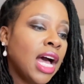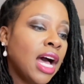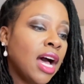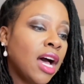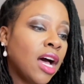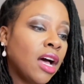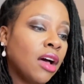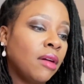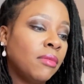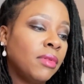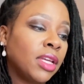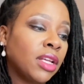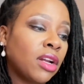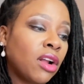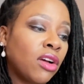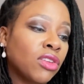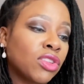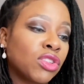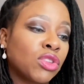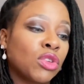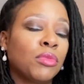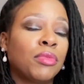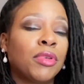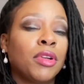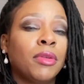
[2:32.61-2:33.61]
It
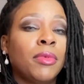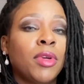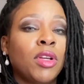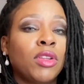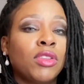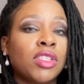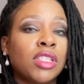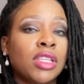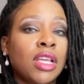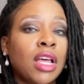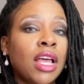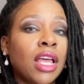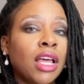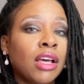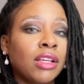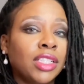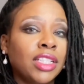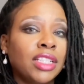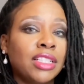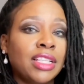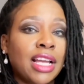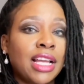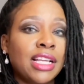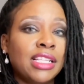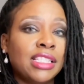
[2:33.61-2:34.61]
also promotes a
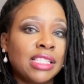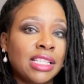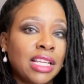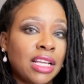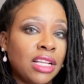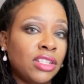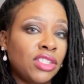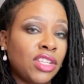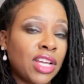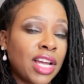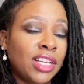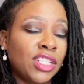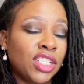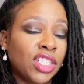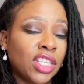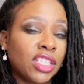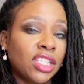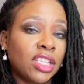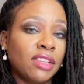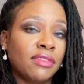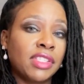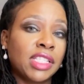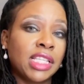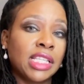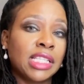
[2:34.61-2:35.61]
healthy
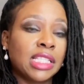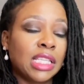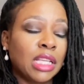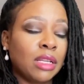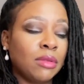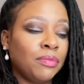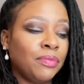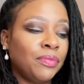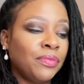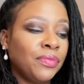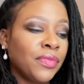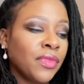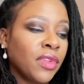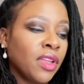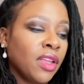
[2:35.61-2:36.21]
digestive system.